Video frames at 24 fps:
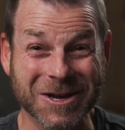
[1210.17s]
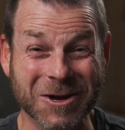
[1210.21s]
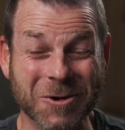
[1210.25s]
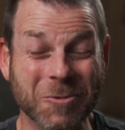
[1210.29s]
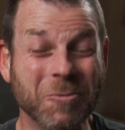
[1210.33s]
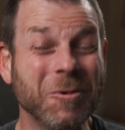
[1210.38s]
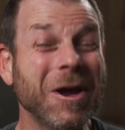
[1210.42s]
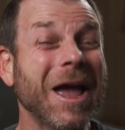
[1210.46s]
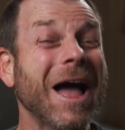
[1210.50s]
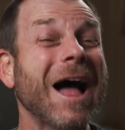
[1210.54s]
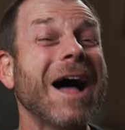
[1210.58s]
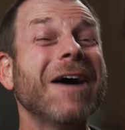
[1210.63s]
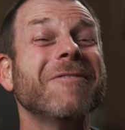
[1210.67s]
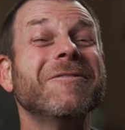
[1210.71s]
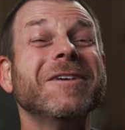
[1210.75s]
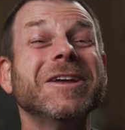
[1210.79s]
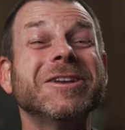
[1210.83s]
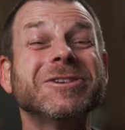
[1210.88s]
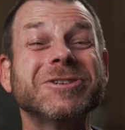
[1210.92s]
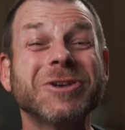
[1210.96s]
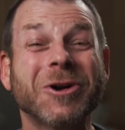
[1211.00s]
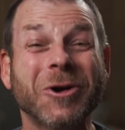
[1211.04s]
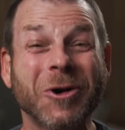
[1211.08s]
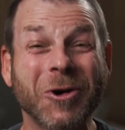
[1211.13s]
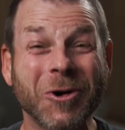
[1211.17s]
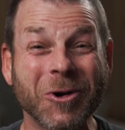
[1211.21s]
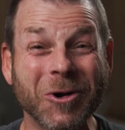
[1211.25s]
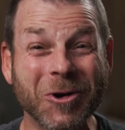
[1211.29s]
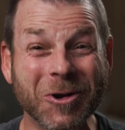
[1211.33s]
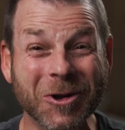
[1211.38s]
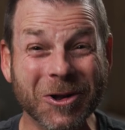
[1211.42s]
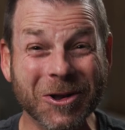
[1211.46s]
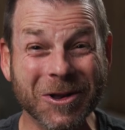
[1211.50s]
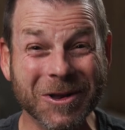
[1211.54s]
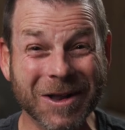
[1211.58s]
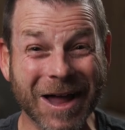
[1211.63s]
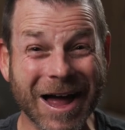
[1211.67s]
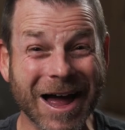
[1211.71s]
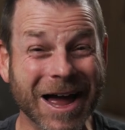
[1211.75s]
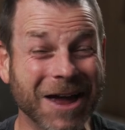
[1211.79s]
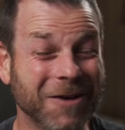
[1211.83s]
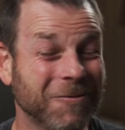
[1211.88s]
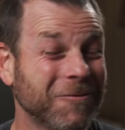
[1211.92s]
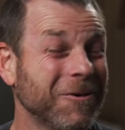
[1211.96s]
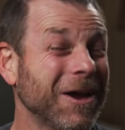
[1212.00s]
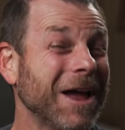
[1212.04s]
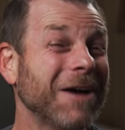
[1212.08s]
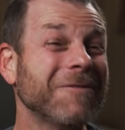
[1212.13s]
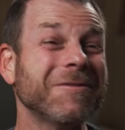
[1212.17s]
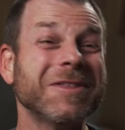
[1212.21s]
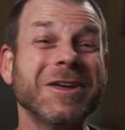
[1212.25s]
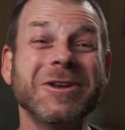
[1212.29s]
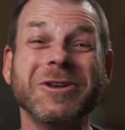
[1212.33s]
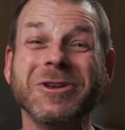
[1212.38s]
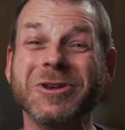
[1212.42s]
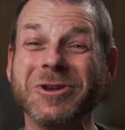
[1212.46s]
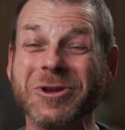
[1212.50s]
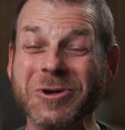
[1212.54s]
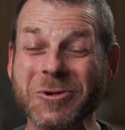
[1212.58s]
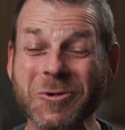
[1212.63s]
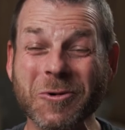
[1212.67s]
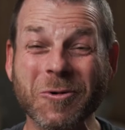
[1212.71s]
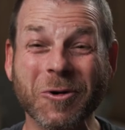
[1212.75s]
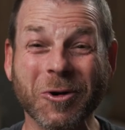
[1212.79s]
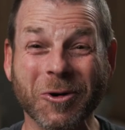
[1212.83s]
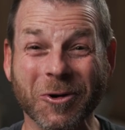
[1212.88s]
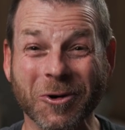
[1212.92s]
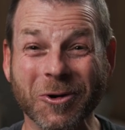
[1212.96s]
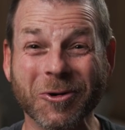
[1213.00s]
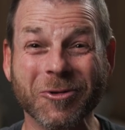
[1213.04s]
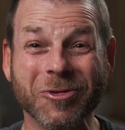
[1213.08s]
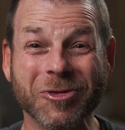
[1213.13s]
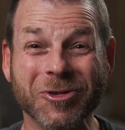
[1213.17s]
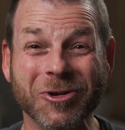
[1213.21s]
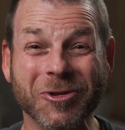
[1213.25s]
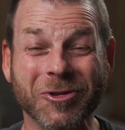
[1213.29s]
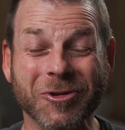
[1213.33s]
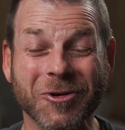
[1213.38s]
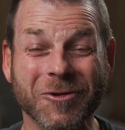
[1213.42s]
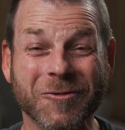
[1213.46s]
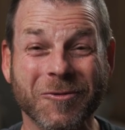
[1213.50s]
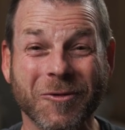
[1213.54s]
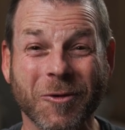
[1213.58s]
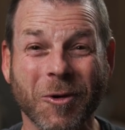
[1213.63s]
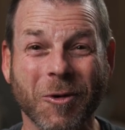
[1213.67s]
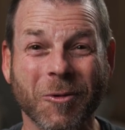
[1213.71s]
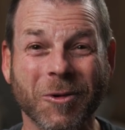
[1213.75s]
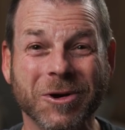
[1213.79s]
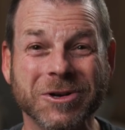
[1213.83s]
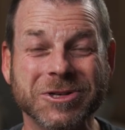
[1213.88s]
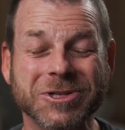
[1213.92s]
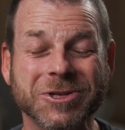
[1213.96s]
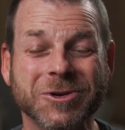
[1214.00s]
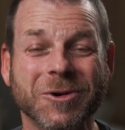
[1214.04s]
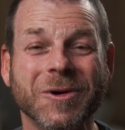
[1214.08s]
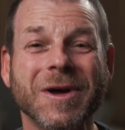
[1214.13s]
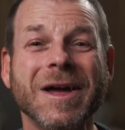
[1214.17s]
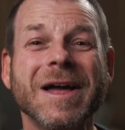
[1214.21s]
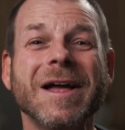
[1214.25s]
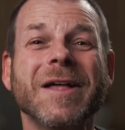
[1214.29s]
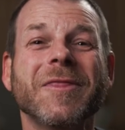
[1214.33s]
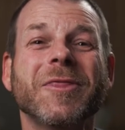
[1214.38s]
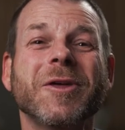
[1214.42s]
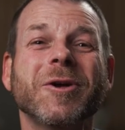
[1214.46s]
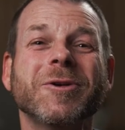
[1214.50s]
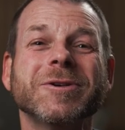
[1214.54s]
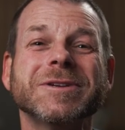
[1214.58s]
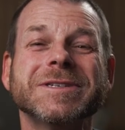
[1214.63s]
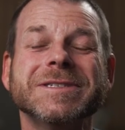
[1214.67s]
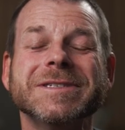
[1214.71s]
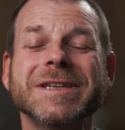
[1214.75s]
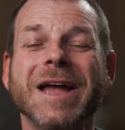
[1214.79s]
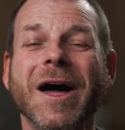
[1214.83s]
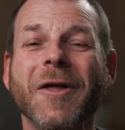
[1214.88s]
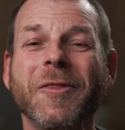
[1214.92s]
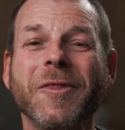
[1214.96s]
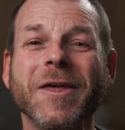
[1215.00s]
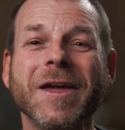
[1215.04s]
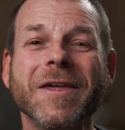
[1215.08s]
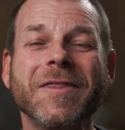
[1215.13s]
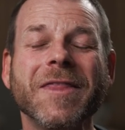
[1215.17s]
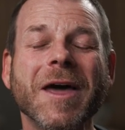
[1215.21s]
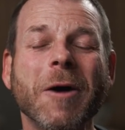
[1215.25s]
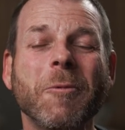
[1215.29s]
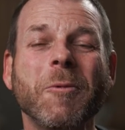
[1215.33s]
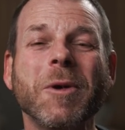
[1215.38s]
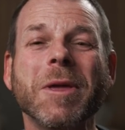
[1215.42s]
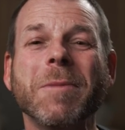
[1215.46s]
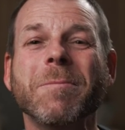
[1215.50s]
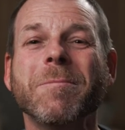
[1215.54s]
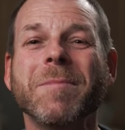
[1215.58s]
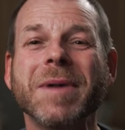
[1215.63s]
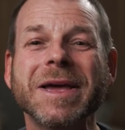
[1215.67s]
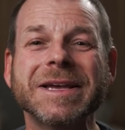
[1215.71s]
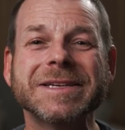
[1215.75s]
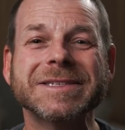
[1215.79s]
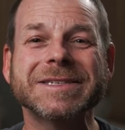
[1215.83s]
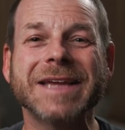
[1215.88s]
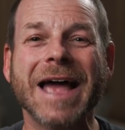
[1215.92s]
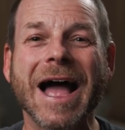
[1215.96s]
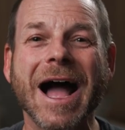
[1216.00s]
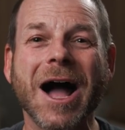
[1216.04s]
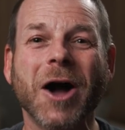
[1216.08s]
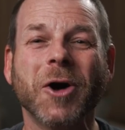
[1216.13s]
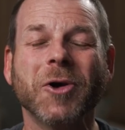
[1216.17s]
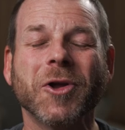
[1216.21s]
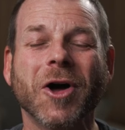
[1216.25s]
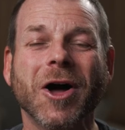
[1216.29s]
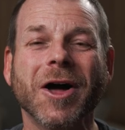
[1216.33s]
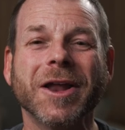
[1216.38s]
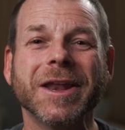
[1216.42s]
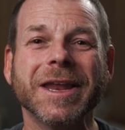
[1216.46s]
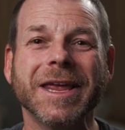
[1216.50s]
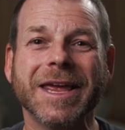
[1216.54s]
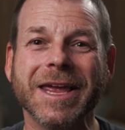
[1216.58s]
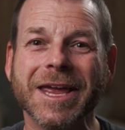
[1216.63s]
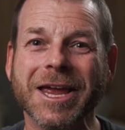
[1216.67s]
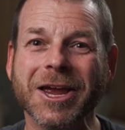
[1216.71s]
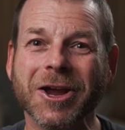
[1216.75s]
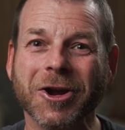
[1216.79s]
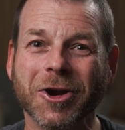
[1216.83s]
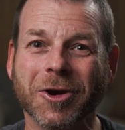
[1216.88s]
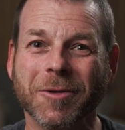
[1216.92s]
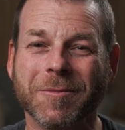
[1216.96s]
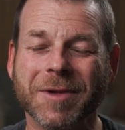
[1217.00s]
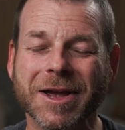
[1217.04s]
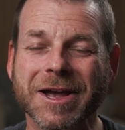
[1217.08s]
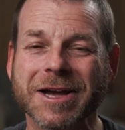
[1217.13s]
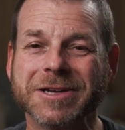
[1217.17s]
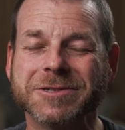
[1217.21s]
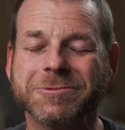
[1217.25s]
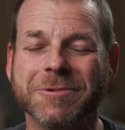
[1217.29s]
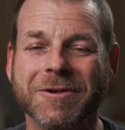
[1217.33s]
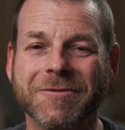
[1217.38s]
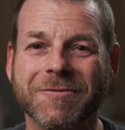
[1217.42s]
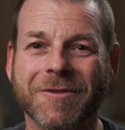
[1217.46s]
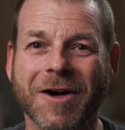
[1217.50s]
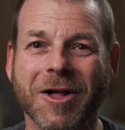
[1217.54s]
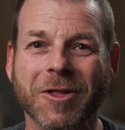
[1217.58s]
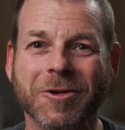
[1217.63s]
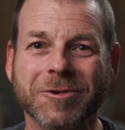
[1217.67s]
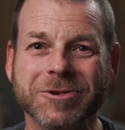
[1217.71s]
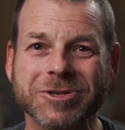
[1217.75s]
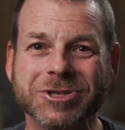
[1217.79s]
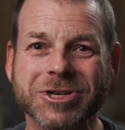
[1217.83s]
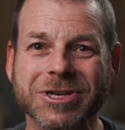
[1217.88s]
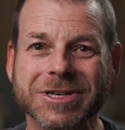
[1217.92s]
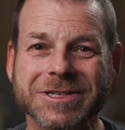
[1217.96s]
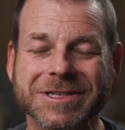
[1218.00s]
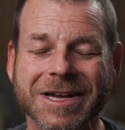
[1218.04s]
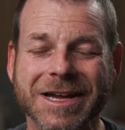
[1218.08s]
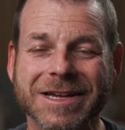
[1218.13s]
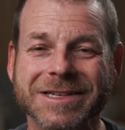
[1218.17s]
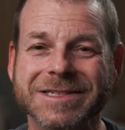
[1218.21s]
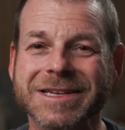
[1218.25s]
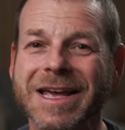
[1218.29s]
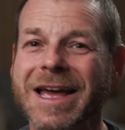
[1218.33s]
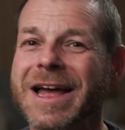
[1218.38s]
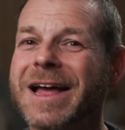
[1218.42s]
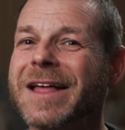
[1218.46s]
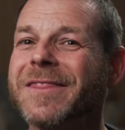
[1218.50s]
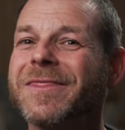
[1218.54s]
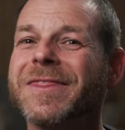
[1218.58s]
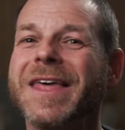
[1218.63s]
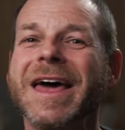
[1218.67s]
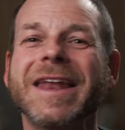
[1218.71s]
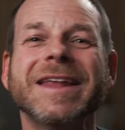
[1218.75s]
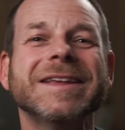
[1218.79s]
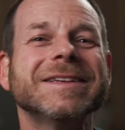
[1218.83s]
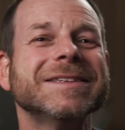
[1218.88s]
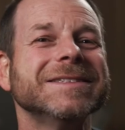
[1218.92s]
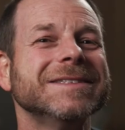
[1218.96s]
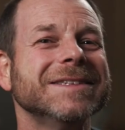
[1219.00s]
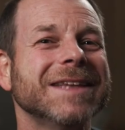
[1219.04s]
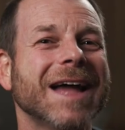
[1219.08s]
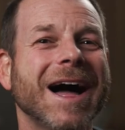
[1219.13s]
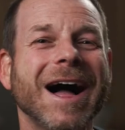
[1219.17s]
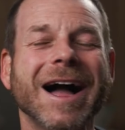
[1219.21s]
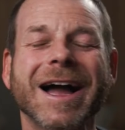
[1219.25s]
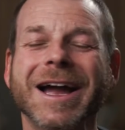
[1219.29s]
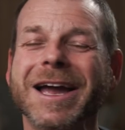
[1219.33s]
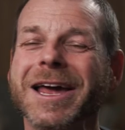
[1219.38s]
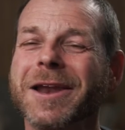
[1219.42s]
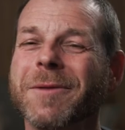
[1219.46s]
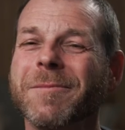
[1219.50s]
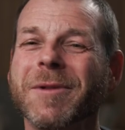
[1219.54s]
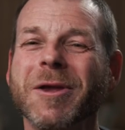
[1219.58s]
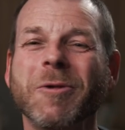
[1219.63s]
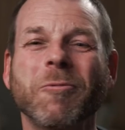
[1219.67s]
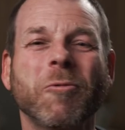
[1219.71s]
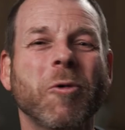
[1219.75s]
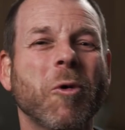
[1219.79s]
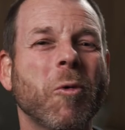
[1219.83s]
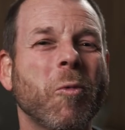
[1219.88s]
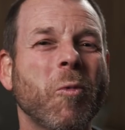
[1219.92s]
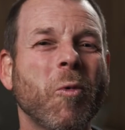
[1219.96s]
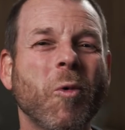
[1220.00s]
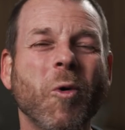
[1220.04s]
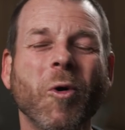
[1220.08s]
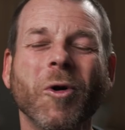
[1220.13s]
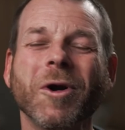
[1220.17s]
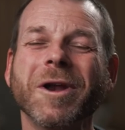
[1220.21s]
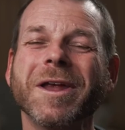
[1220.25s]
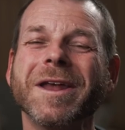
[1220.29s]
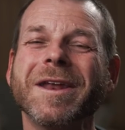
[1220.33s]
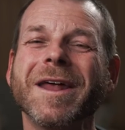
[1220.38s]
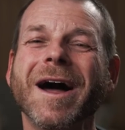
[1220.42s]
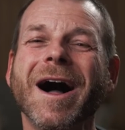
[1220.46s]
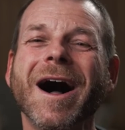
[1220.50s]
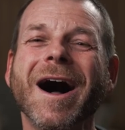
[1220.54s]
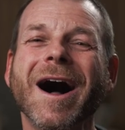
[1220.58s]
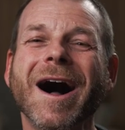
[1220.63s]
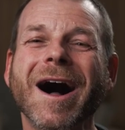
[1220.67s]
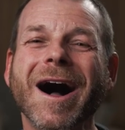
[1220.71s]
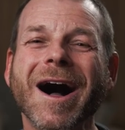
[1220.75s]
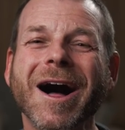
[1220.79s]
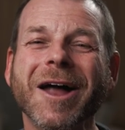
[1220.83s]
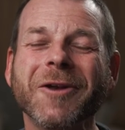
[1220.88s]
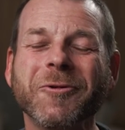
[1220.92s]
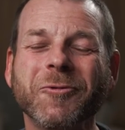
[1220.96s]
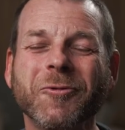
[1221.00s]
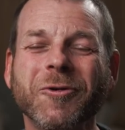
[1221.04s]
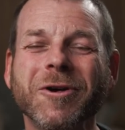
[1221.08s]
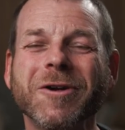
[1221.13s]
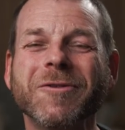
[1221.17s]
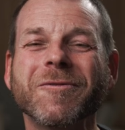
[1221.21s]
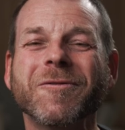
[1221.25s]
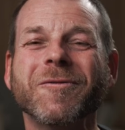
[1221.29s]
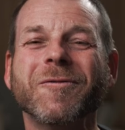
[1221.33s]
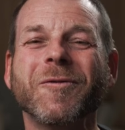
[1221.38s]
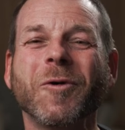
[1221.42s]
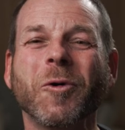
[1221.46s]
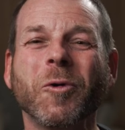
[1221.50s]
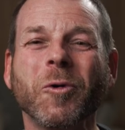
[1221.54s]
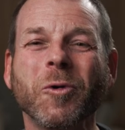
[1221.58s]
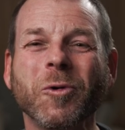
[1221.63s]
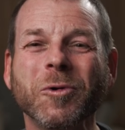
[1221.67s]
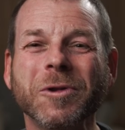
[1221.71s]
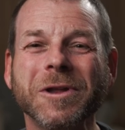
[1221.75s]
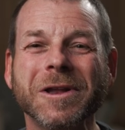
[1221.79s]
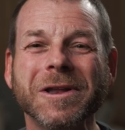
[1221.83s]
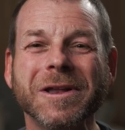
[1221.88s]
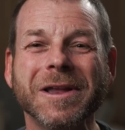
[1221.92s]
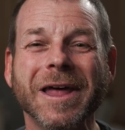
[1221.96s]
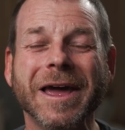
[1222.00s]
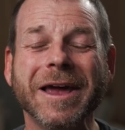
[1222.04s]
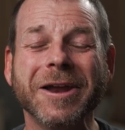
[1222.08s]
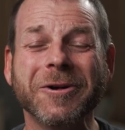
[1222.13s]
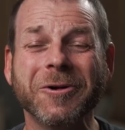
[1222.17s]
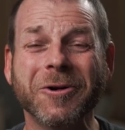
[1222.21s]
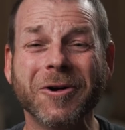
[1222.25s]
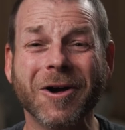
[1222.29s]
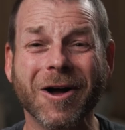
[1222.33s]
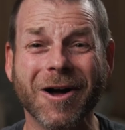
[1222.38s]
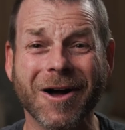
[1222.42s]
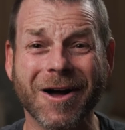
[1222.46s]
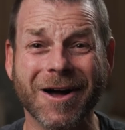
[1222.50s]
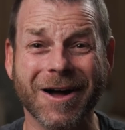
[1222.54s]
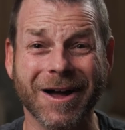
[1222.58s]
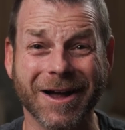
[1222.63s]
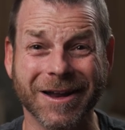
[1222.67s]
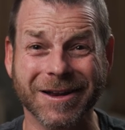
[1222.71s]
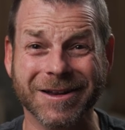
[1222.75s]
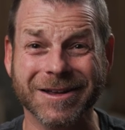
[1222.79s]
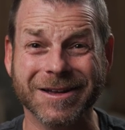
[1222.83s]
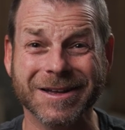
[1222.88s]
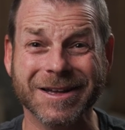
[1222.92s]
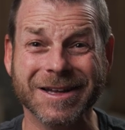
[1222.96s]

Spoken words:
We have eternal life. We have the new earth to look forward to. There's nothing that we miss out on here because we follow Jesus that is not going to be rewarded 100-fold later on.